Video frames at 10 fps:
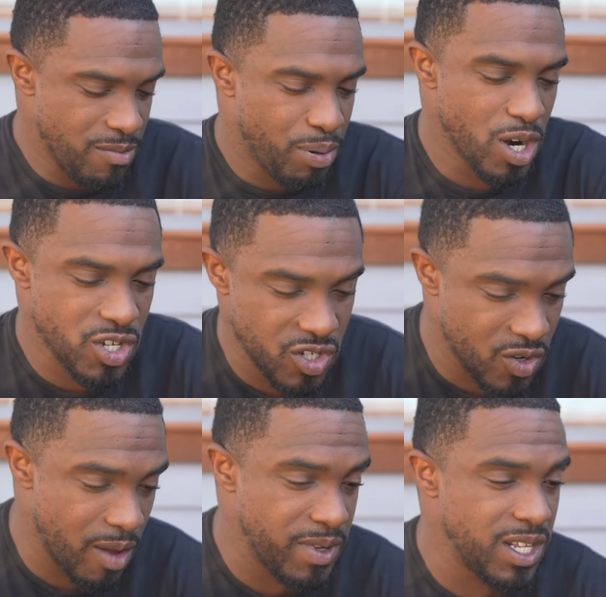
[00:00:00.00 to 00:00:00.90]
personal,
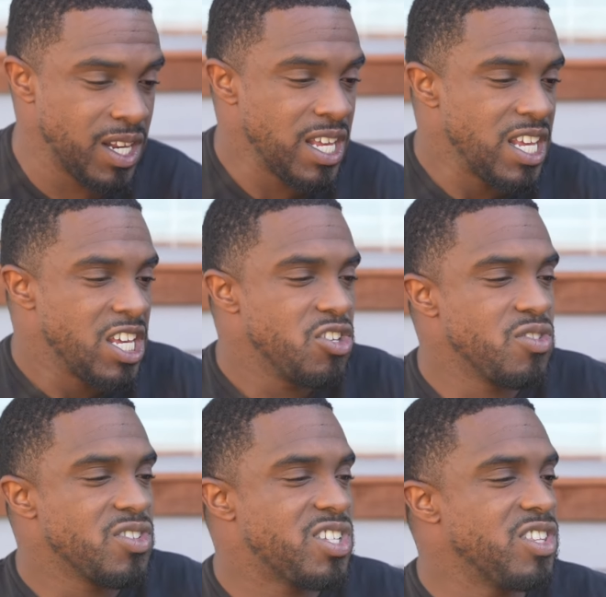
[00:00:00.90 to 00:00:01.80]
I mean you
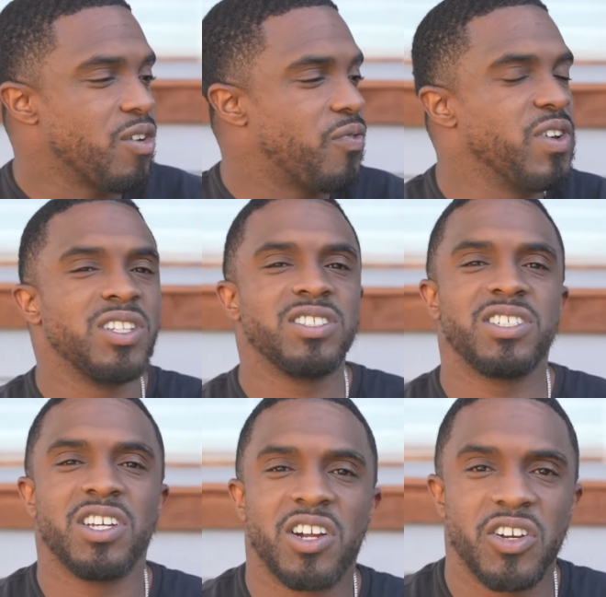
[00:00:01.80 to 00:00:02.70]
can see their feelings
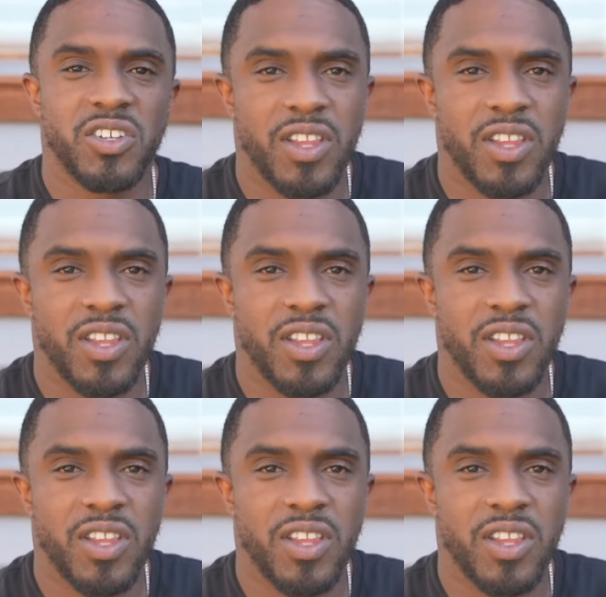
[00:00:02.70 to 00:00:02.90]
get hurt.